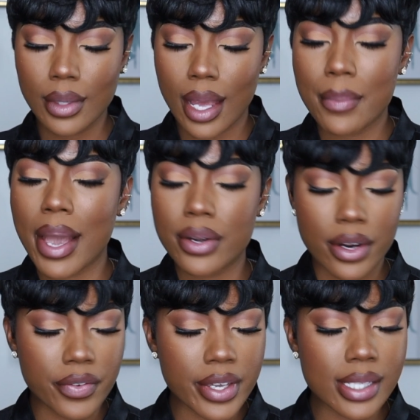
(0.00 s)
Am I
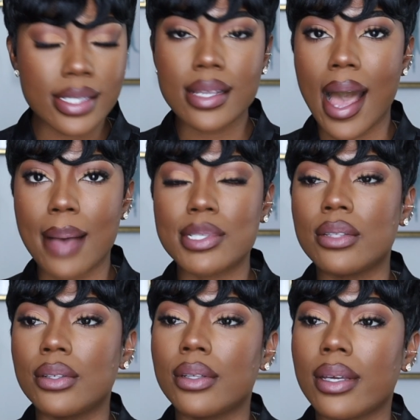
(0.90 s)
nervous?
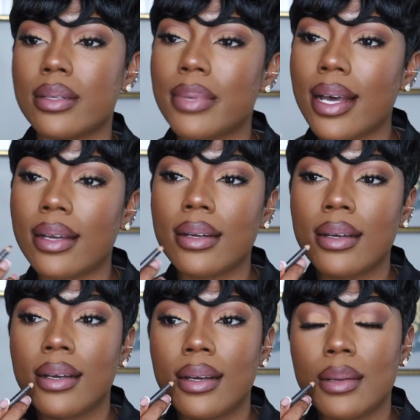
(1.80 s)
Absolutely. But
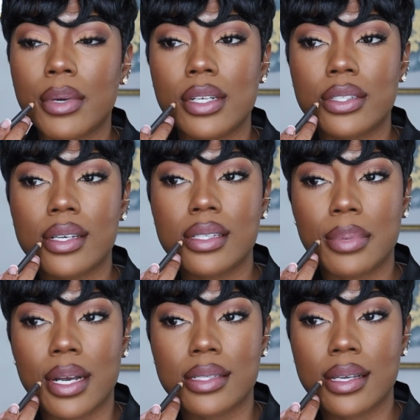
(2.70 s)
I'm going to trust the
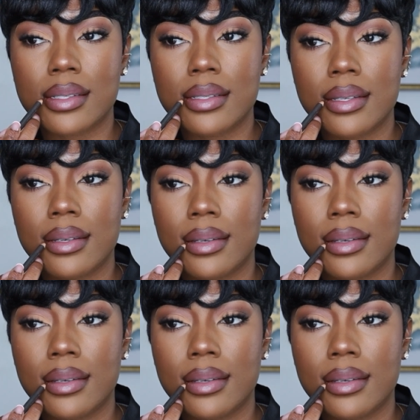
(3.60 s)
process.